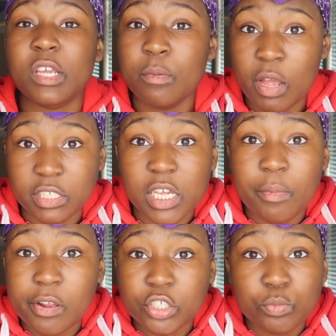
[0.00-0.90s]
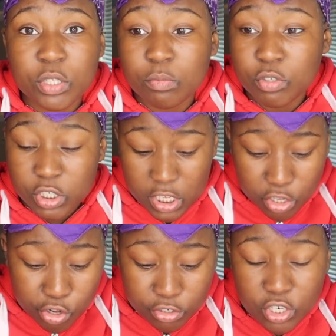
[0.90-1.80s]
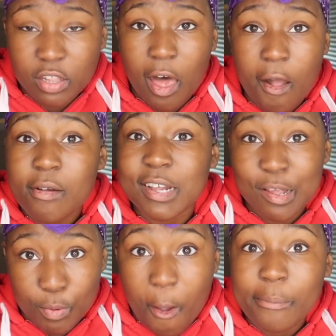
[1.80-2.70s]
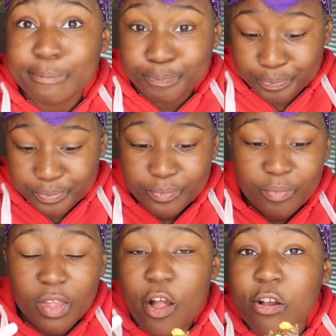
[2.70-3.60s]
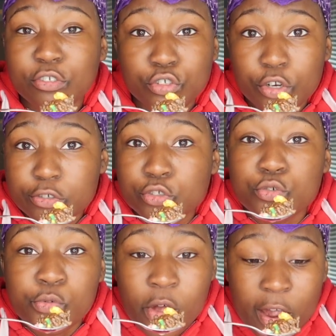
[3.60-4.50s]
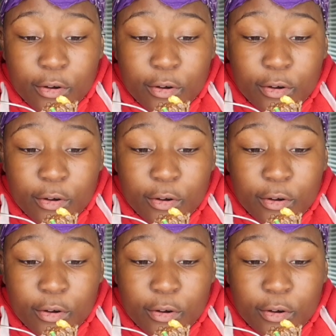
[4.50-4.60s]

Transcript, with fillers: Keep that same energy with them little skinny girls y'all like. Keep it. And the girls who